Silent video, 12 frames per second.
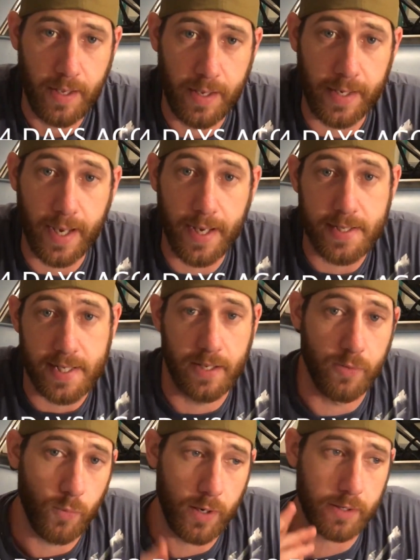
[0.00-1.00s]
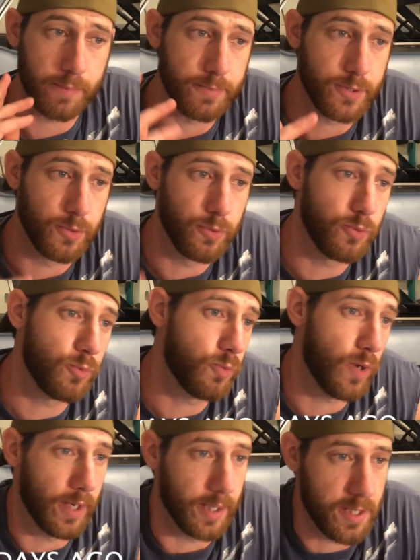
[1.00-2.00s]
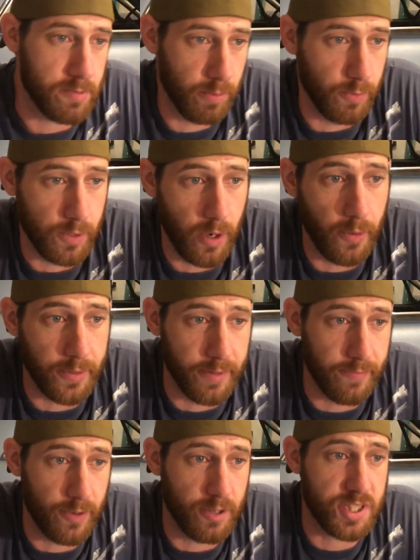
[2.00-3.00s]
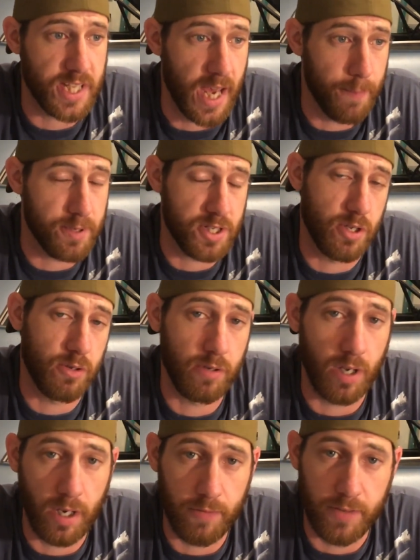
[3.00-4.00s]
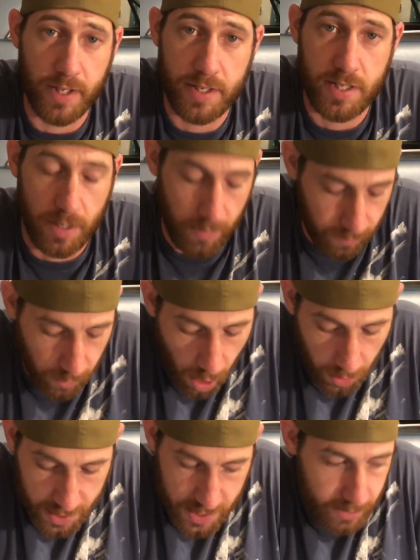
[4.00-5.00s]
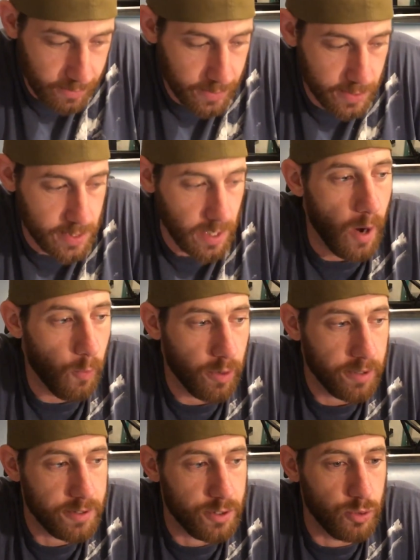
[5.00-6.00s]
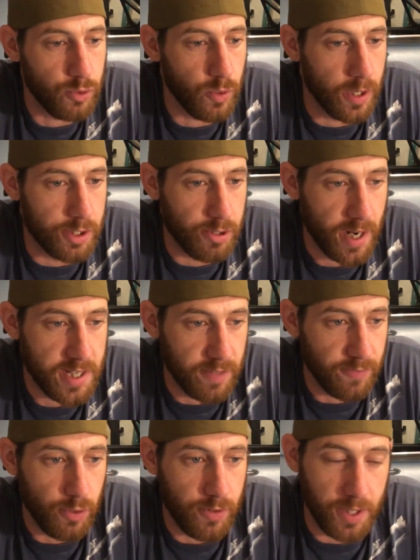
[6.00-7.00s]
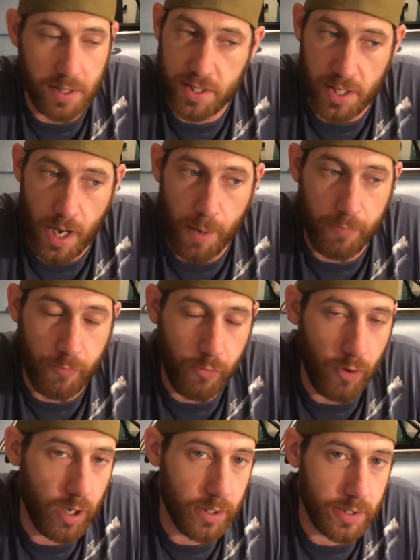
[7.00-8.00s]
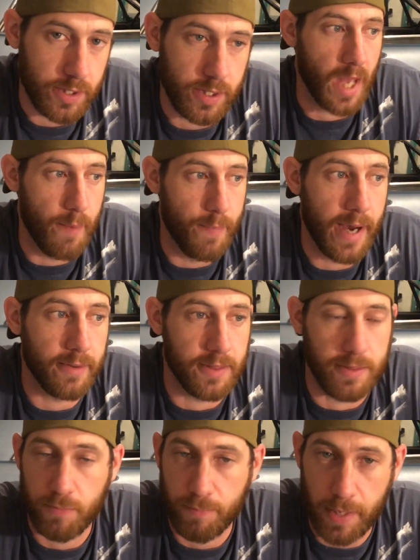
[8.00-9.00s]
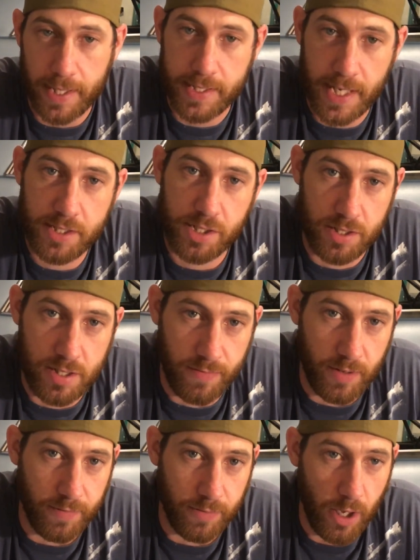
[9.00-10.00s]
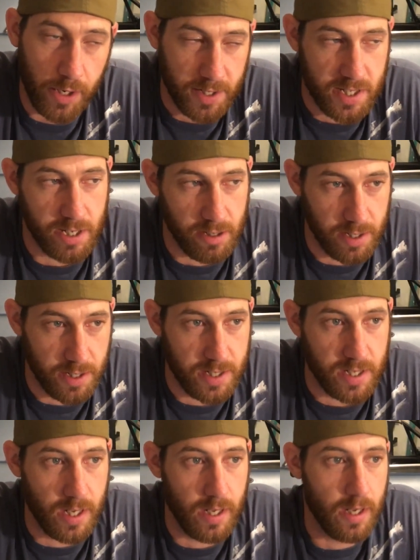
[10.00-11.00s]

Hey guys, and welcome to, I guess we would call it the first episode of this vlog series. I wanted to address a few things up front about my intentions for the vlog series.